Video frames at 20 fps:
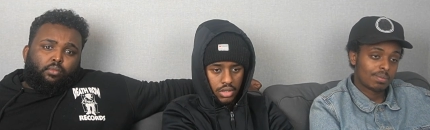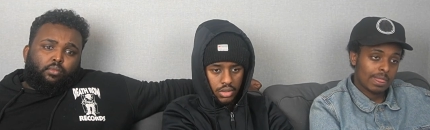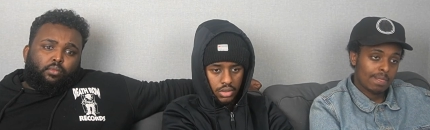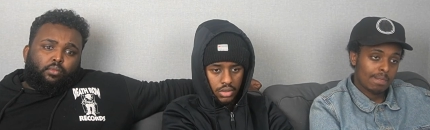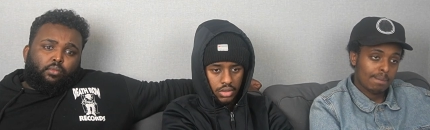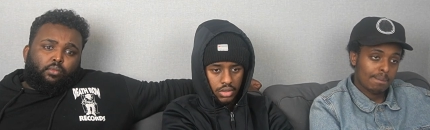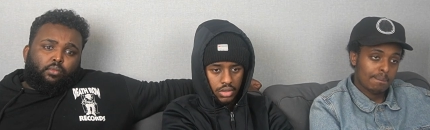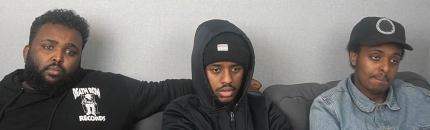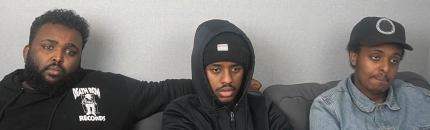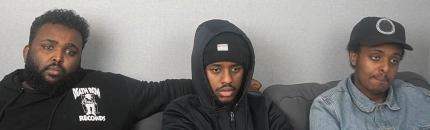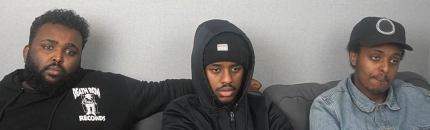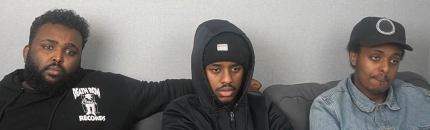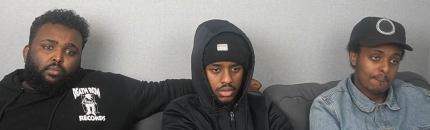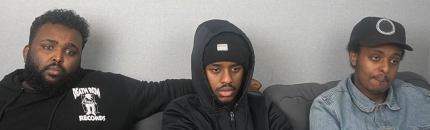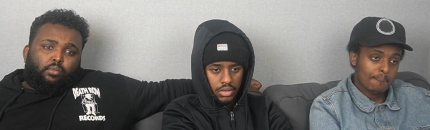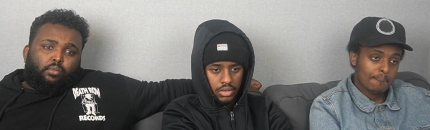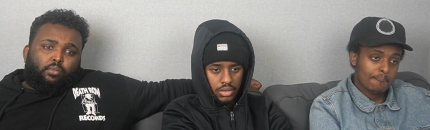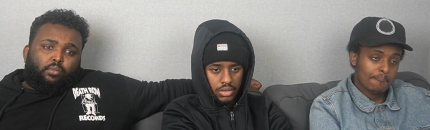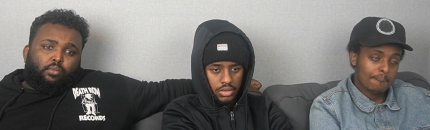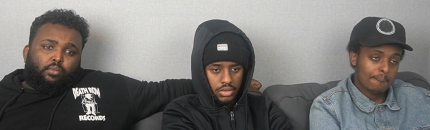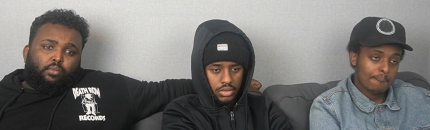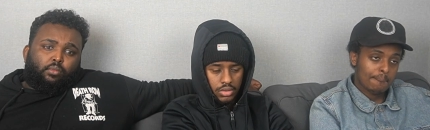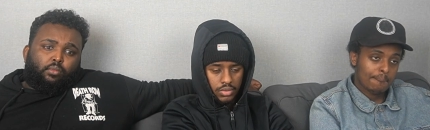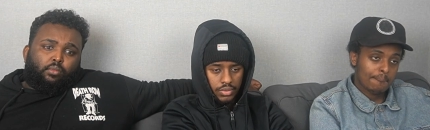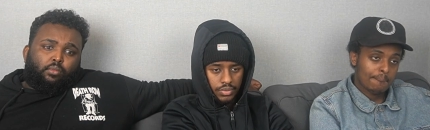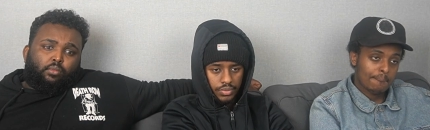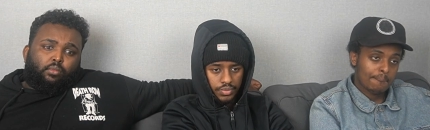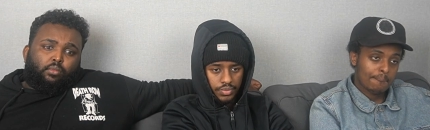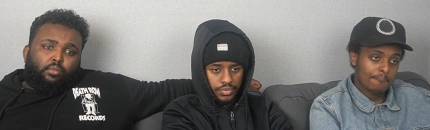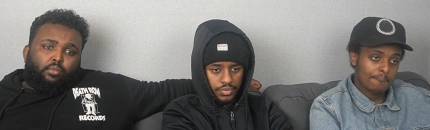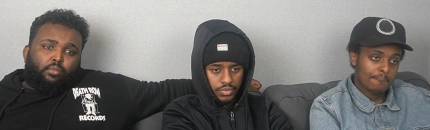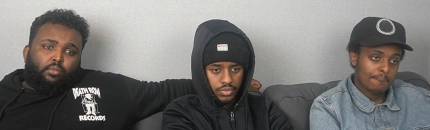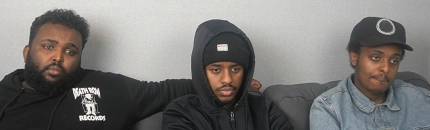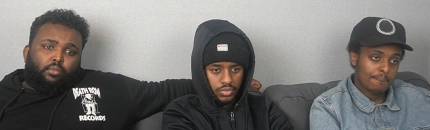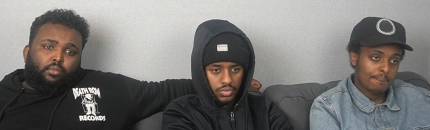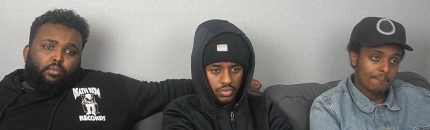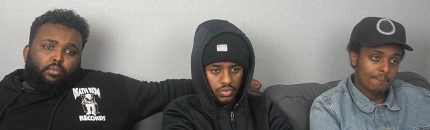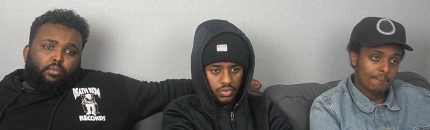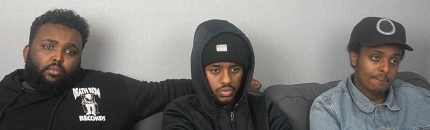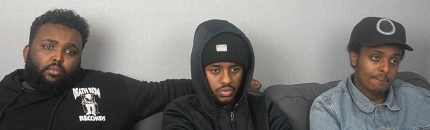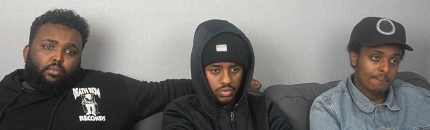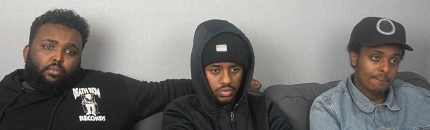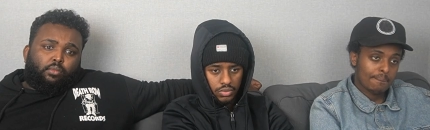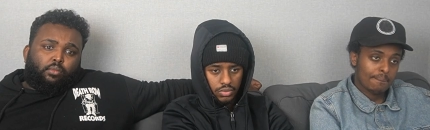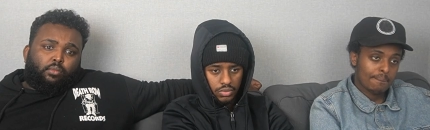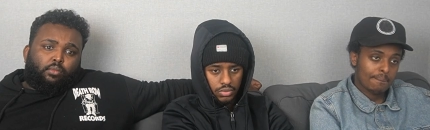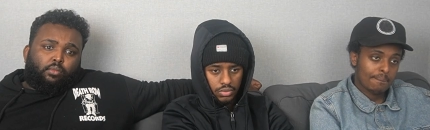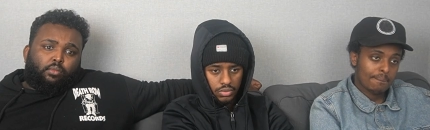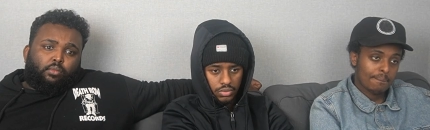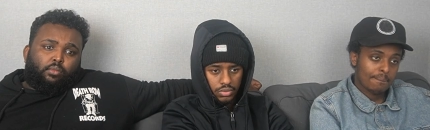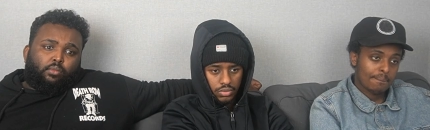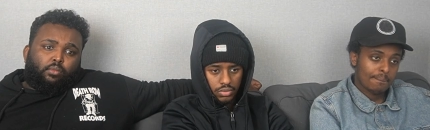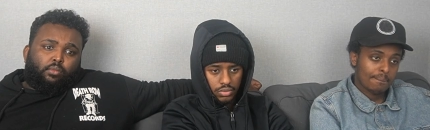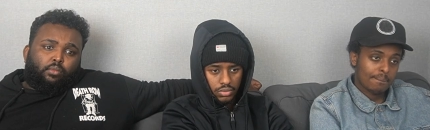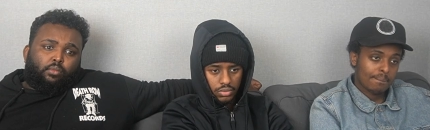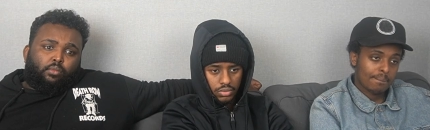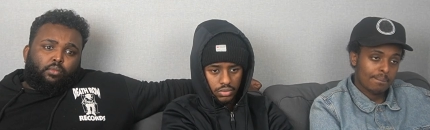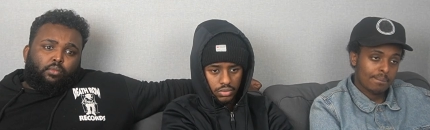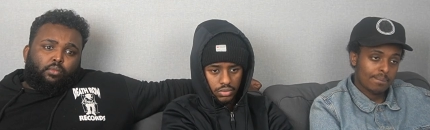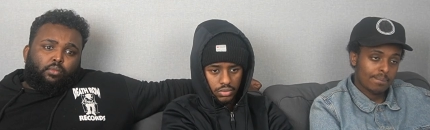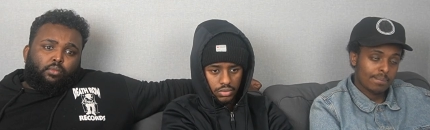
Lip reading: (silence)